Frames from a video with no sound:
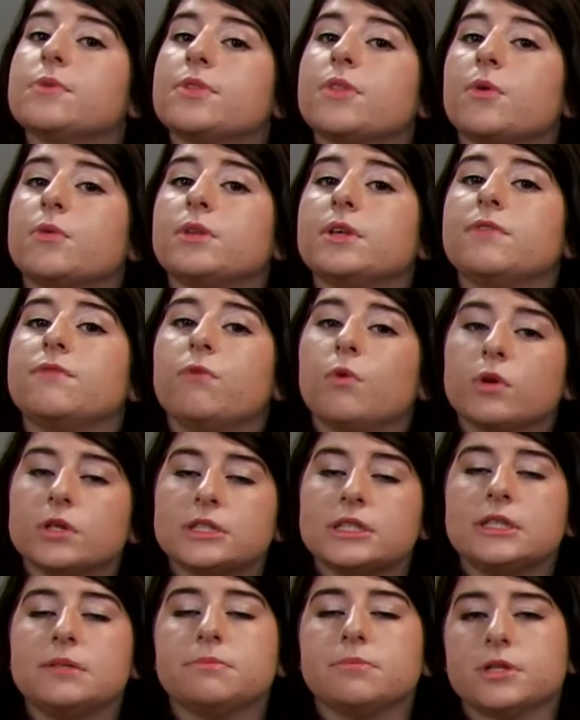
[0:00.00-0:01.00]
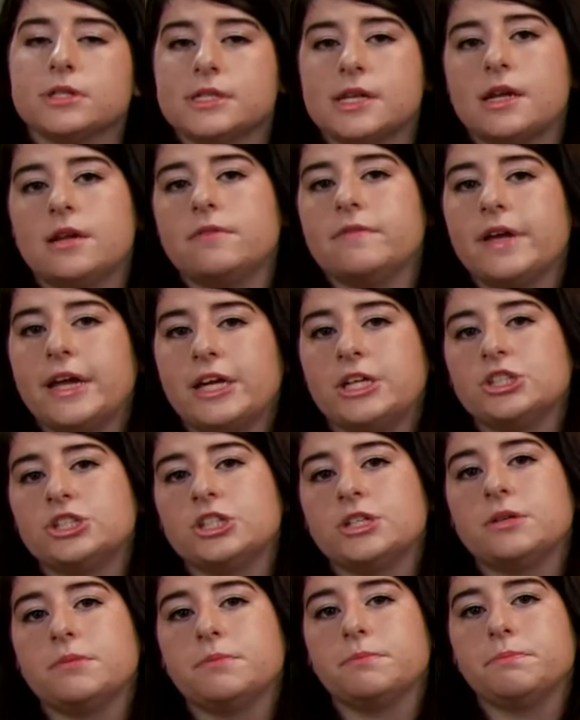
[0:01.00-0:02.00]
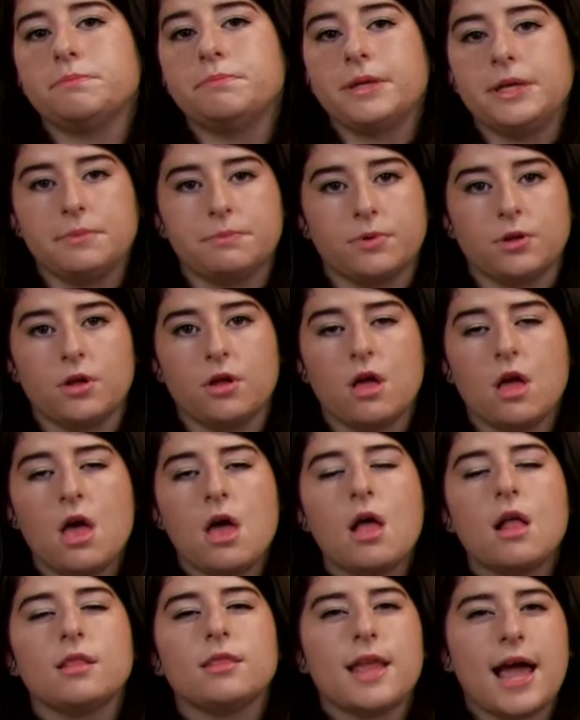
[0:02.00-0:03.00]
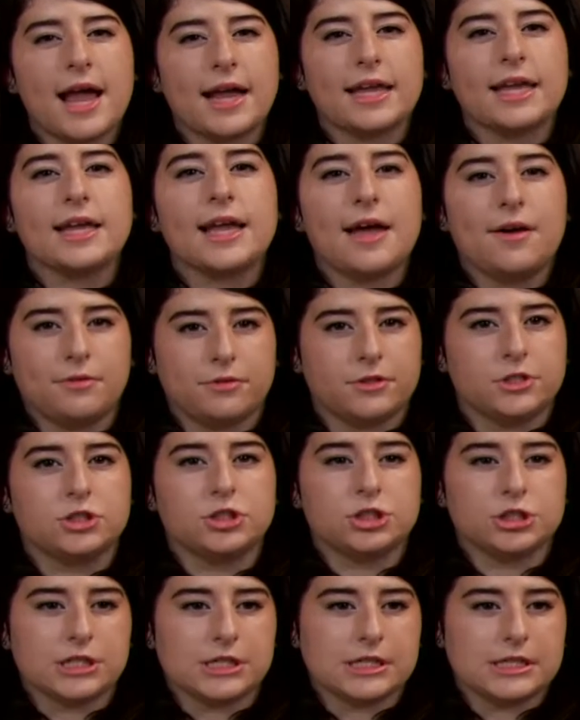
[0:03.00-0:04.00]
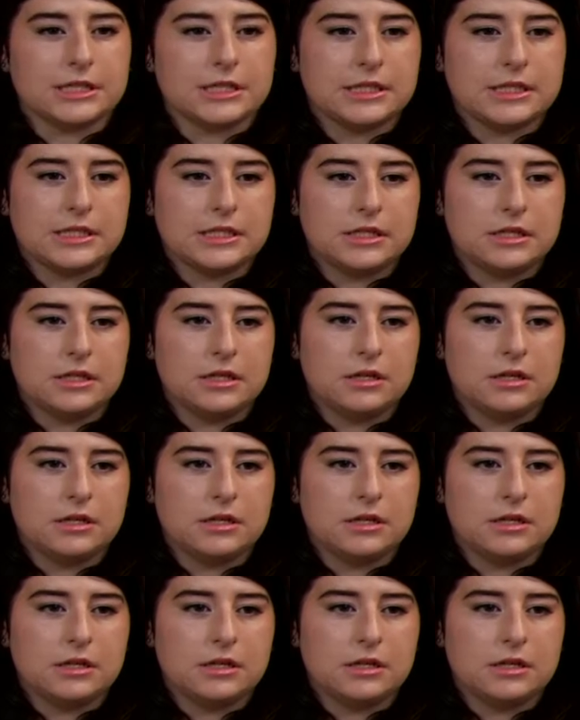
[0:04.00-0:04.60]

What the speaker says: with only 14% of Asian people lacking health insurance.